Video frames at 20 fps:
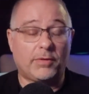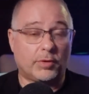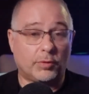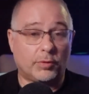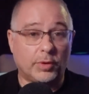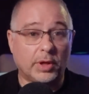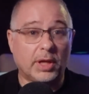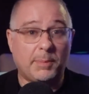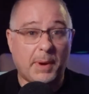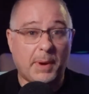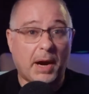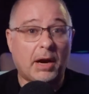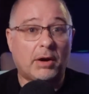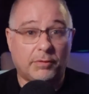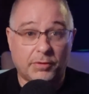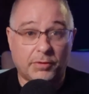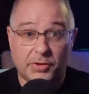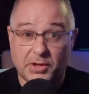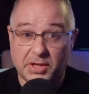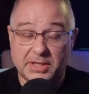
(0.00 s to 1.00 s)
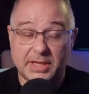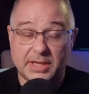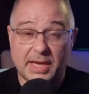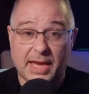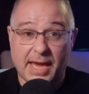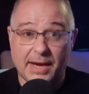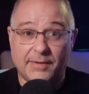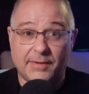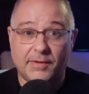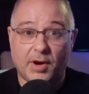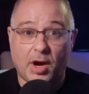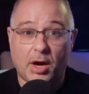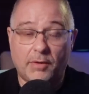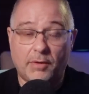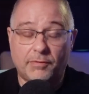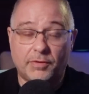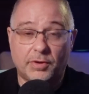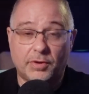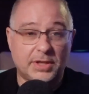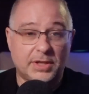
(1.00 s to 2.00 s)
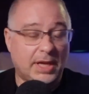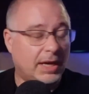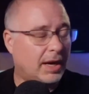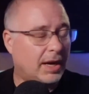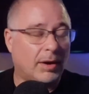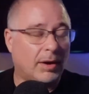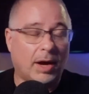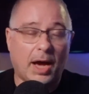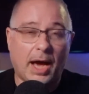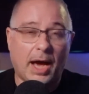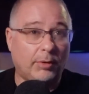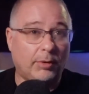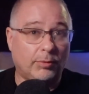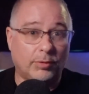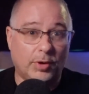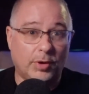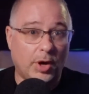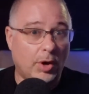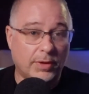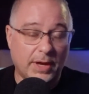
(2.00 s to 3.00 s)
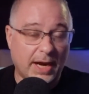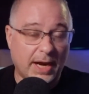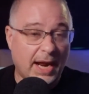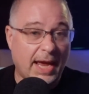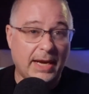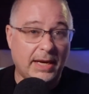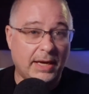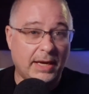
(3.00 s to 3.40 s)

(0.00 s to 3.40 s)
the really powerful things that Canva offers that I don't know that